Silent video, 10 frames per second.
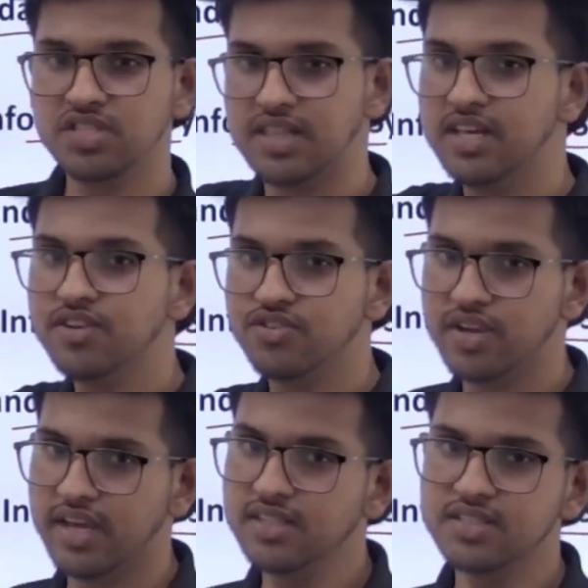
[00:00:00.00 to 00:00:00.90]
in the
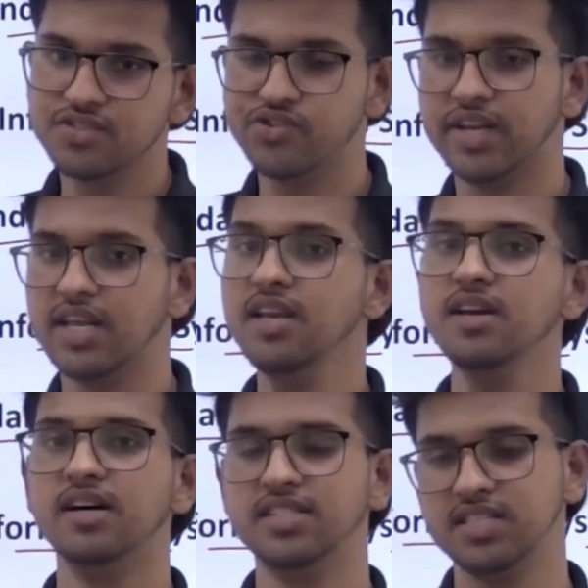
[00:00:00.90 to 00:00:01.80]
today's training
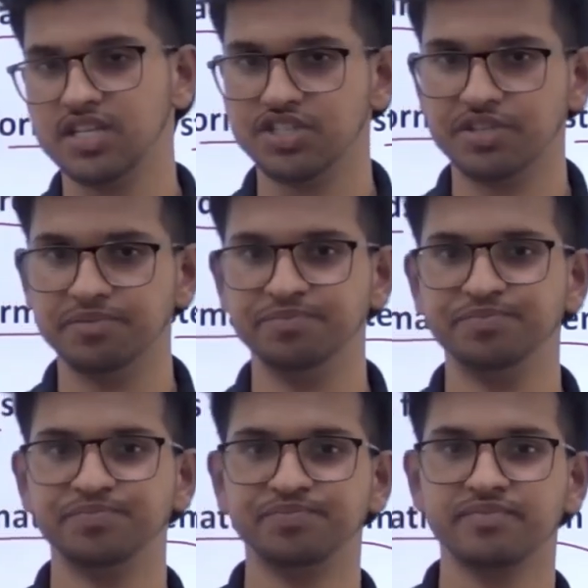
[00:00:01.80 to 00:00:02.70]
session.
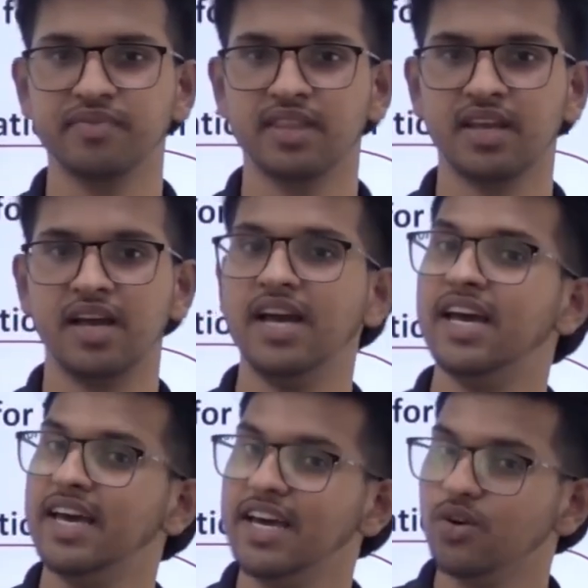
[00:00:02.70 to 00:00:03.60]

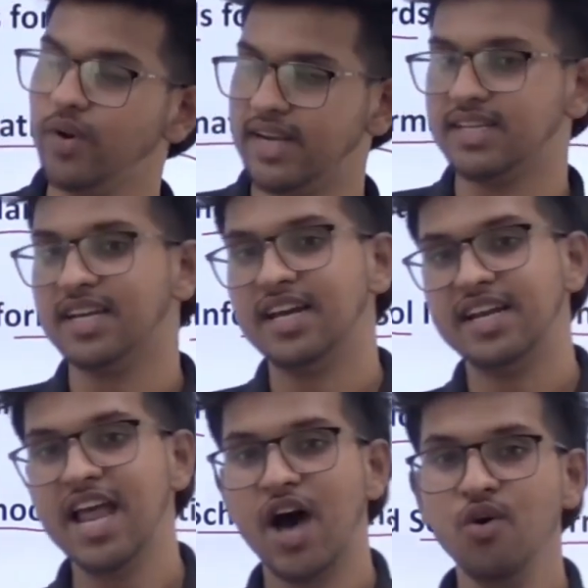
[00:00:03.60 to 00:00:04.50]
Great.
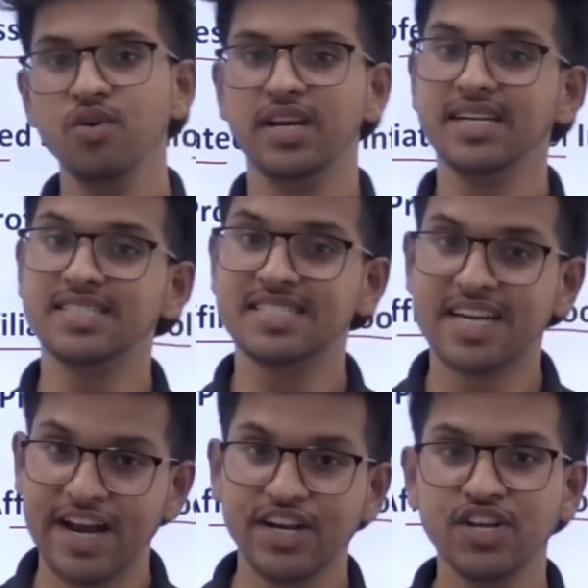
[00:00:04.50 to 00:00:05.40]
Now let's
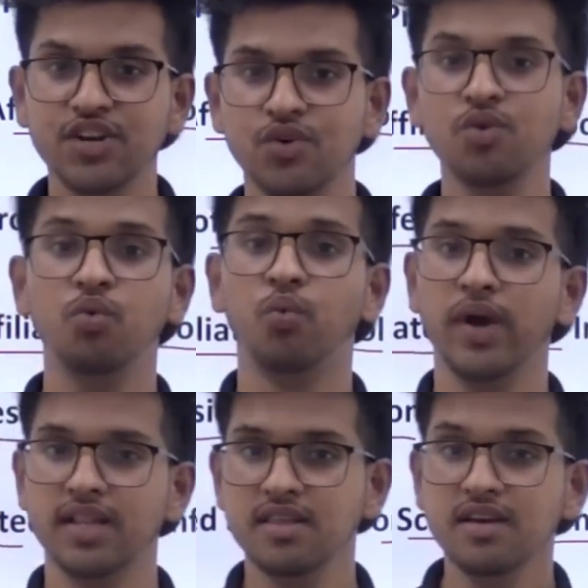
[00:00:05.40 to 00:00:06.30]
continue
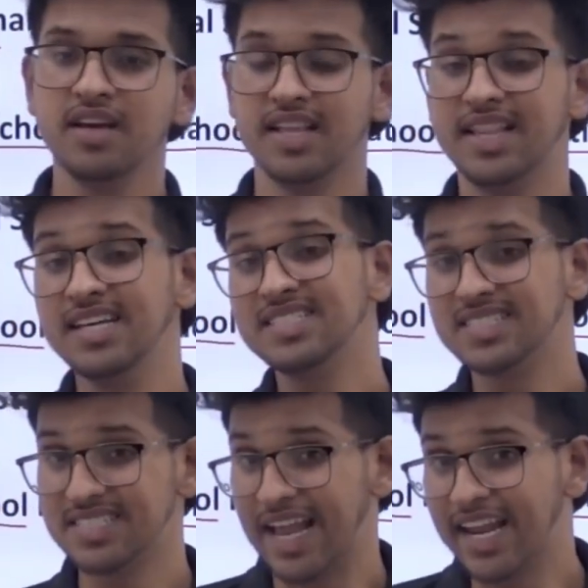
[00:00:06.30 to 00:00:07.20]
with the
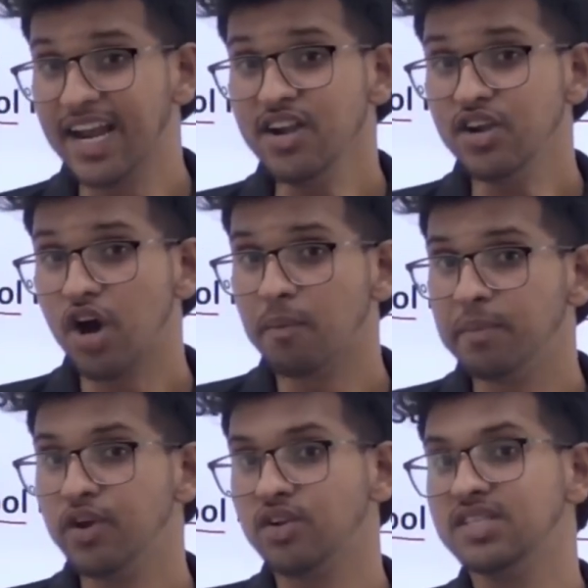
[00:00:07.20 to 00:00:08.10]
second
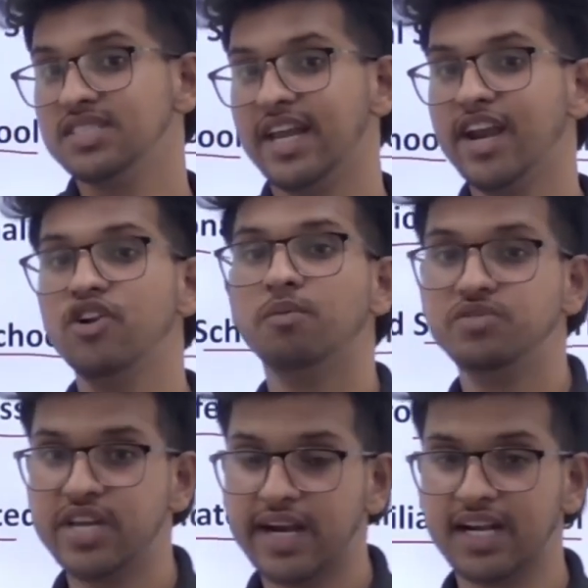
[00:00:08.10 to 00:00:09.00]
topic or the second
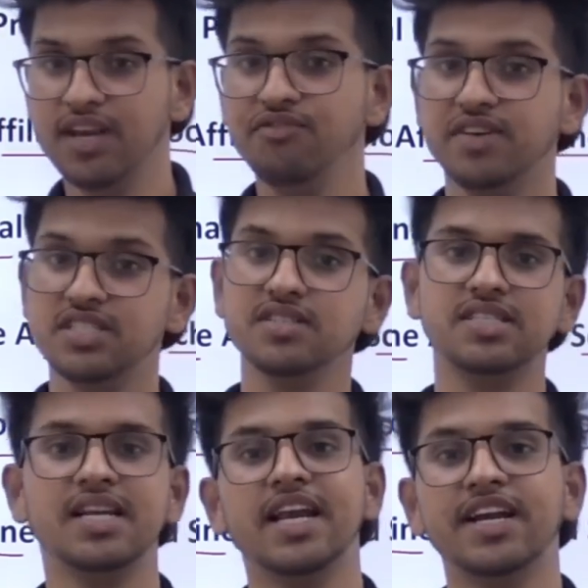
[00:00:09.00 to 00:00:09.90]
objective, which is
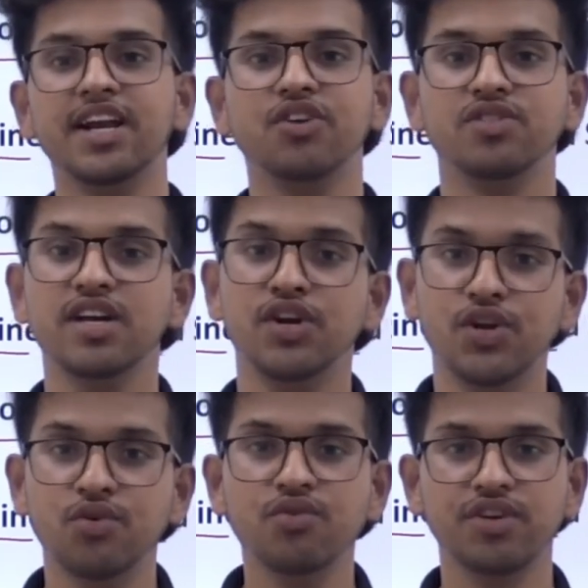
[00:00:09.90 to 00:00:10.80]
related to the
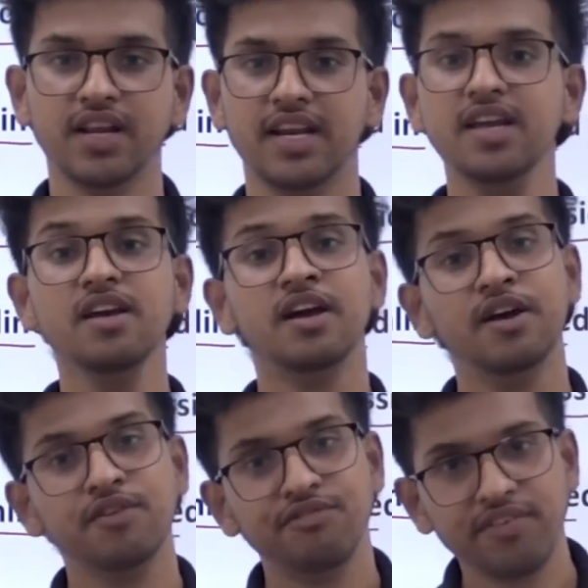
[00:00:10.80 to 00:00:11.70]
new training
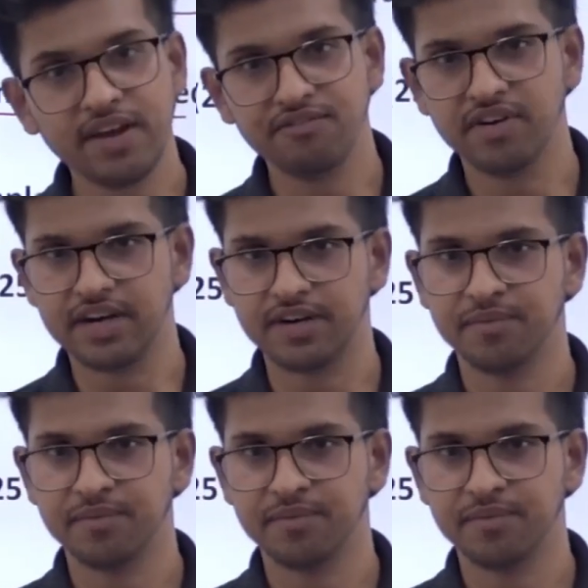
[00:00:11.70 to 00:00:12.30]
framework.